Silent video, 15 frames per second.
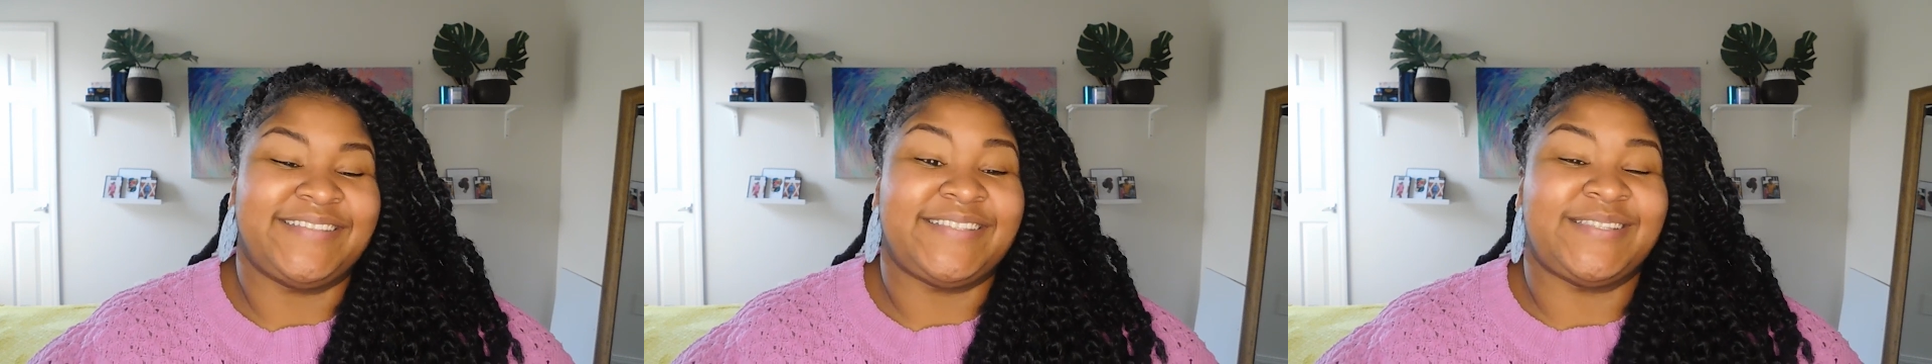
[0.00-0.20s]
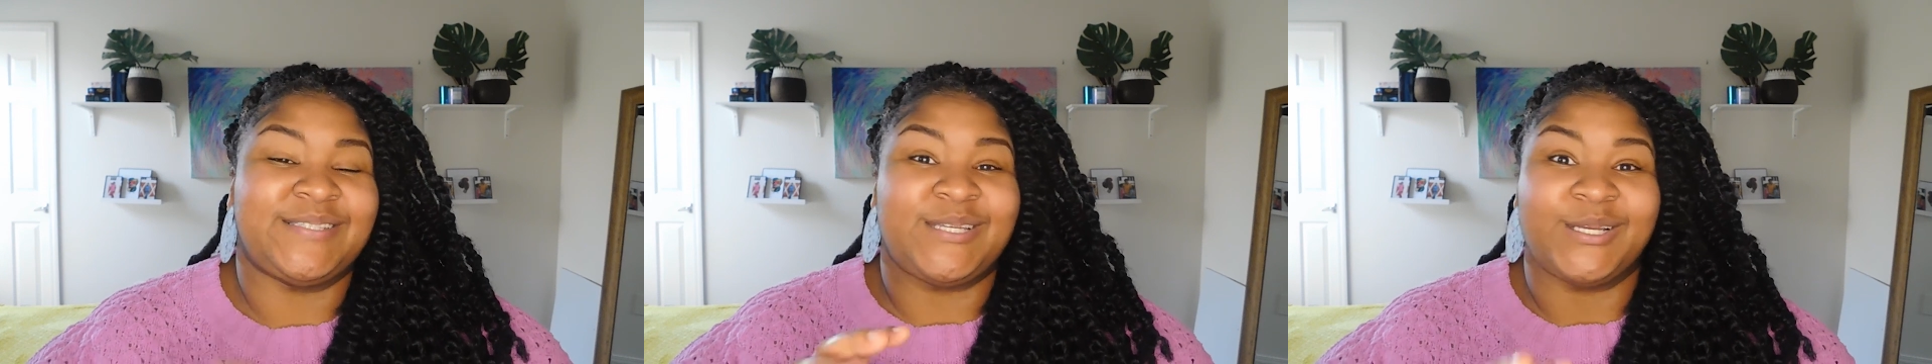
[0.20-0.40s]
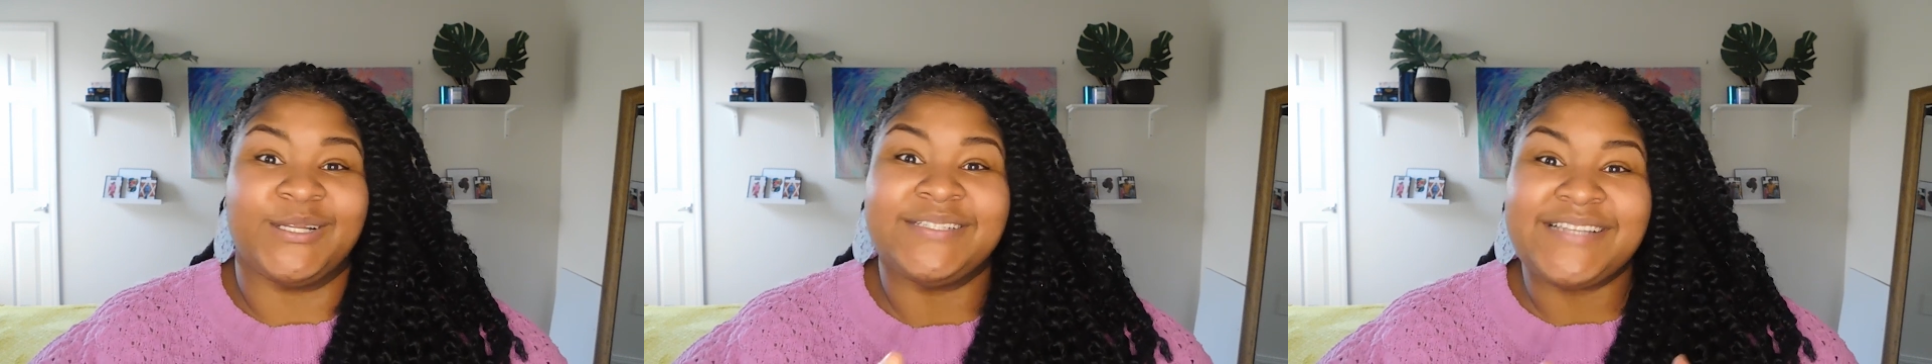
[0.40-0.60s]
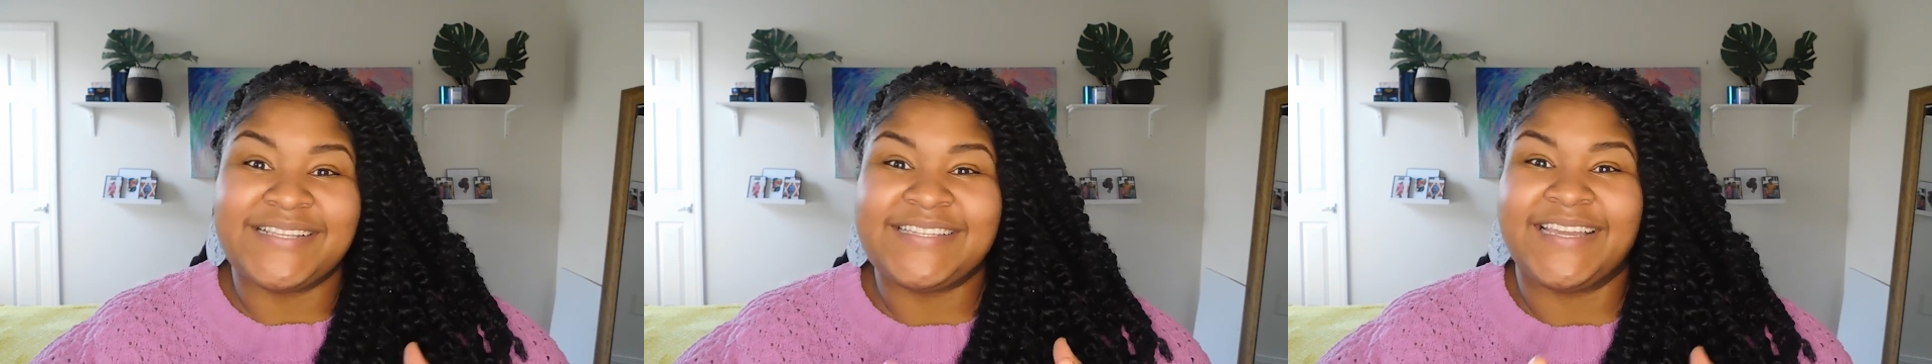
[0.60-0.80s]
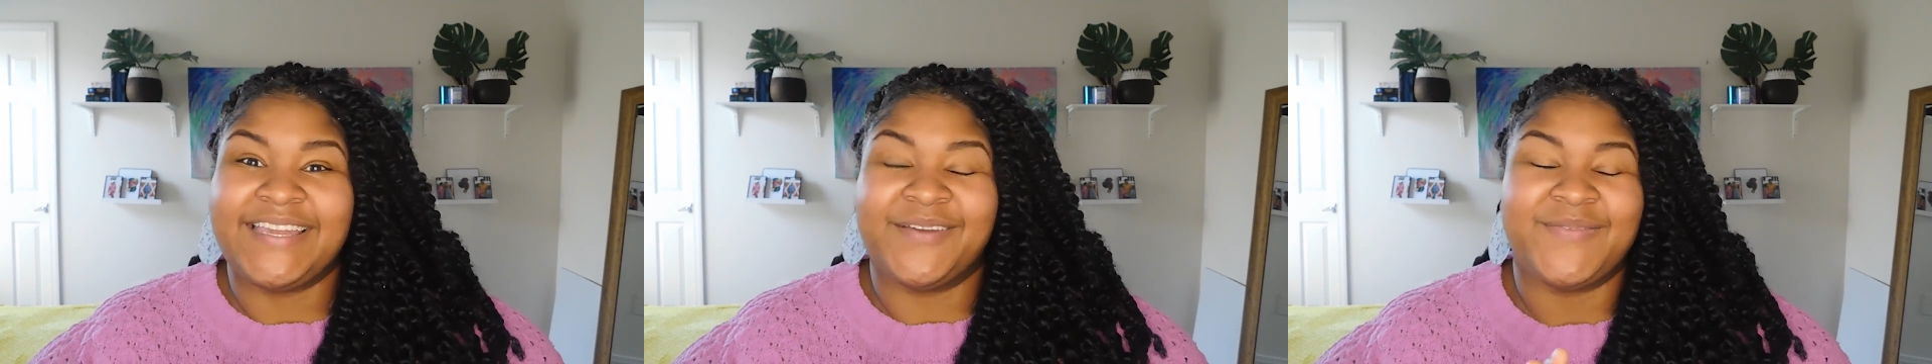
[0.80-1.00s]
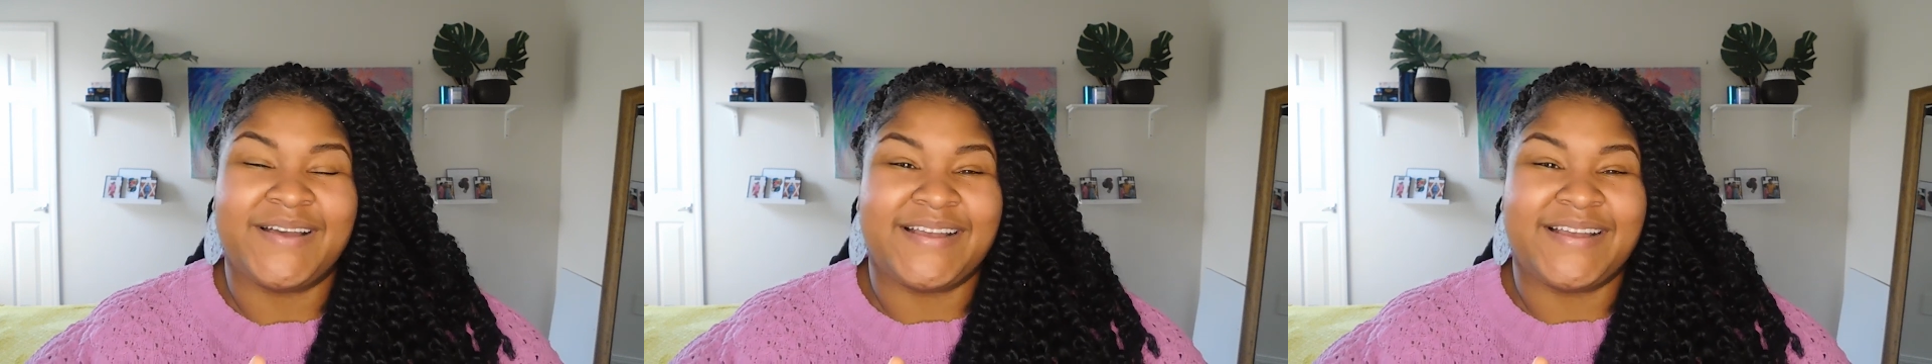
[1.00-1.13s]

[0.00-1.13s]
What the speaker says: Still doesn't give